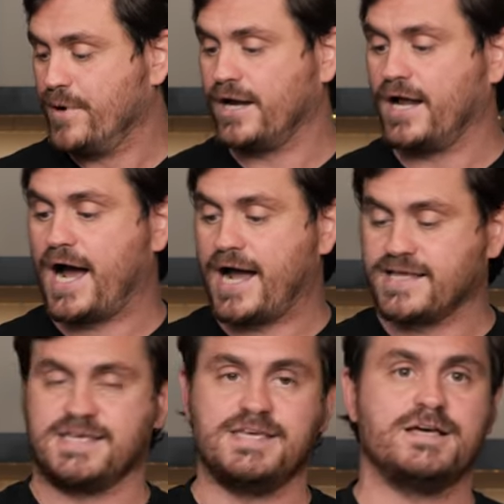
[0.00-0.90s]
But
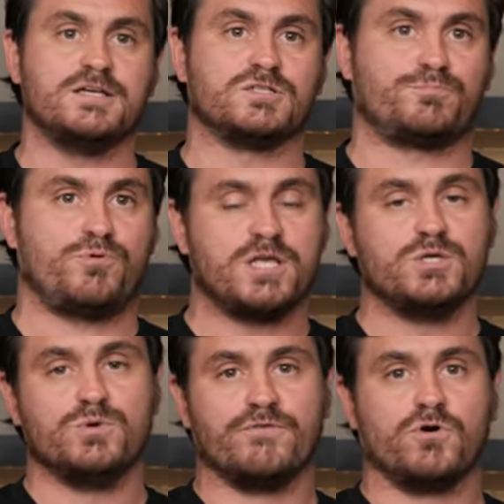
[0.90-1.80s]
IKEA is pretty
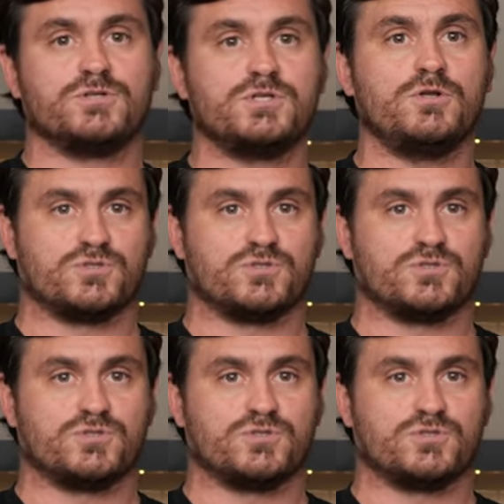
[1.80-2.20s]
universal.